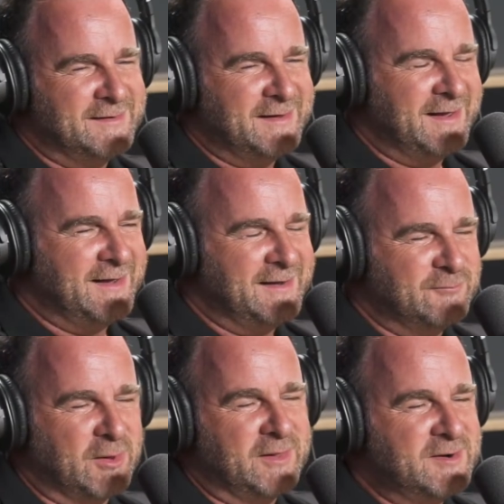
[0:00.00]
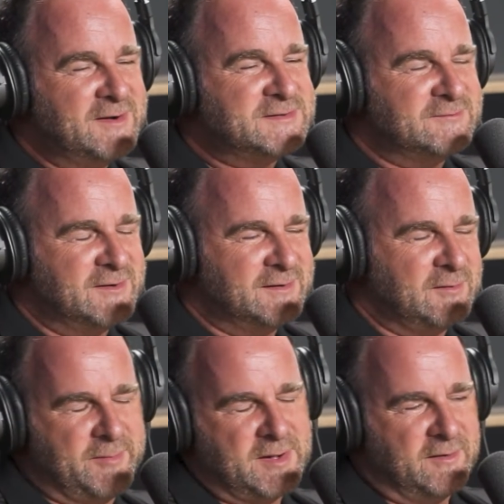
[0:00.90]
Yeah. Well,
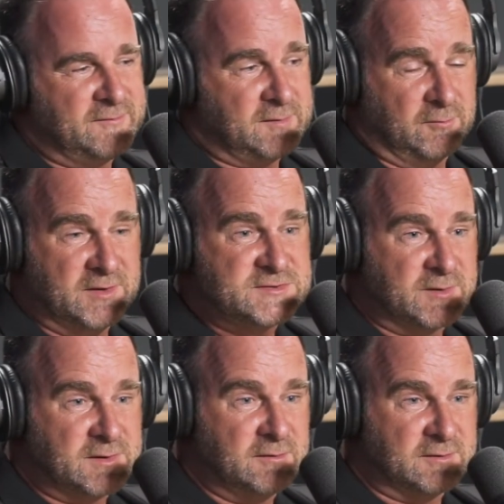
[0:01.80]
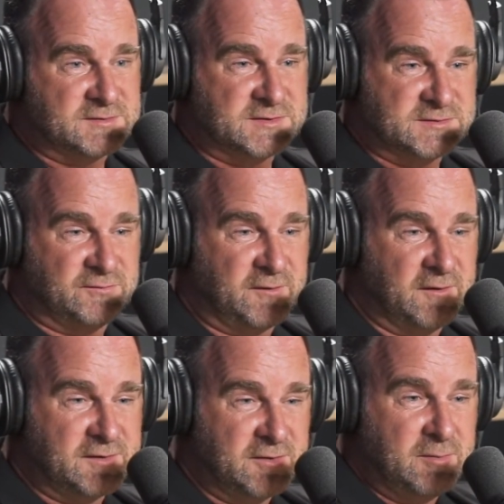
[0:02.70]
the reason we're doing it is because I
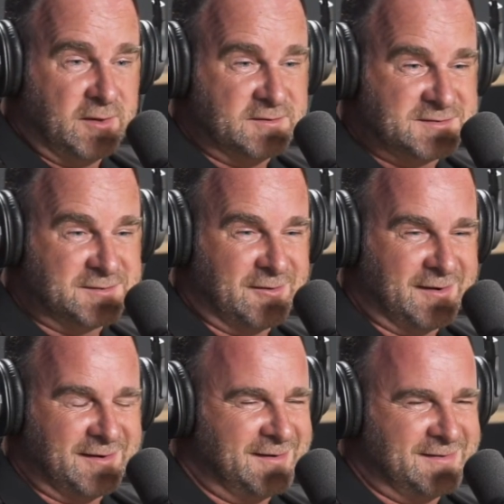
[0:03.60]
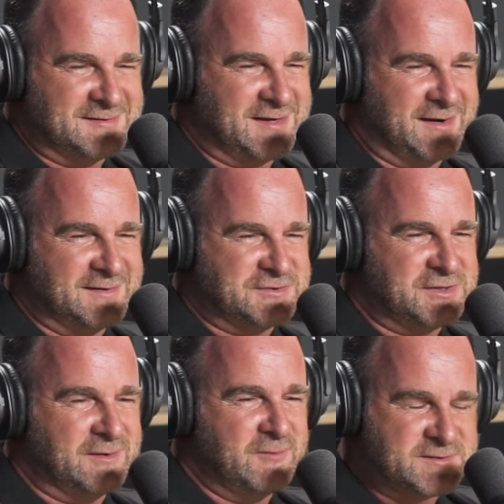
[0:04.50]
followed you blokes doing it at the start of this
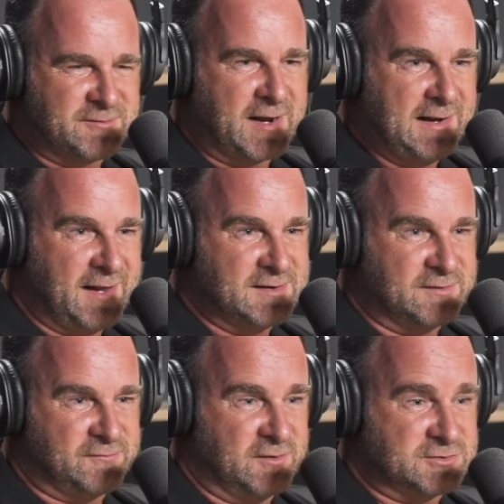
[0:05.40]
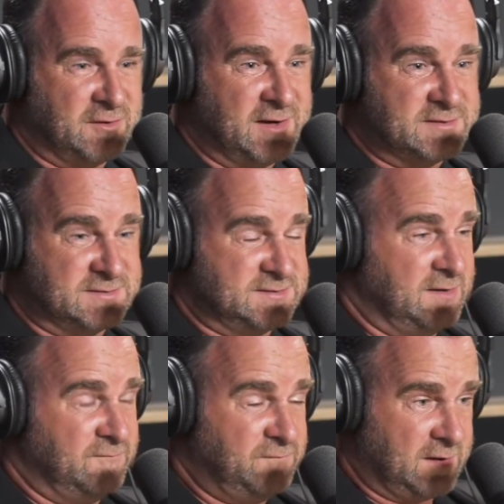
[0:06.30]
year. Went to Adelaide to the first race and
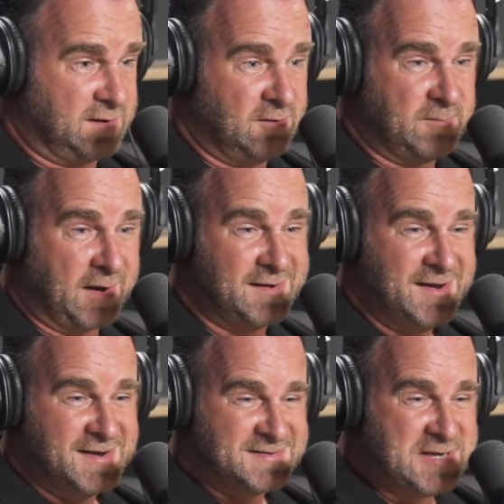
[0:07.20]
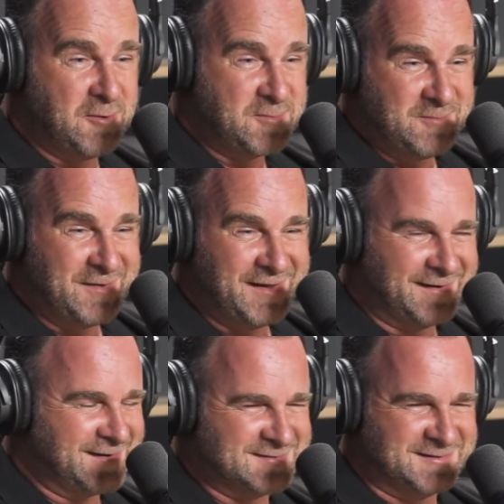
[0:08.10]
said, fucking hell, Matty, tell me about
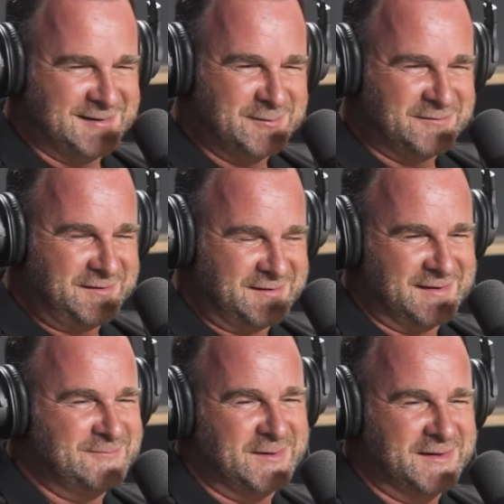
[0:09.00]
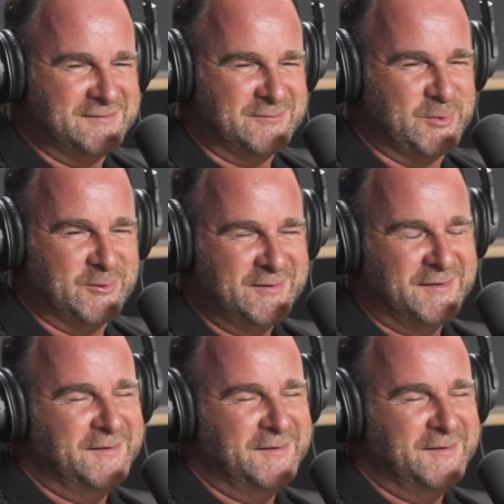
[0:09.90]
it because it looked fucking unbelievable.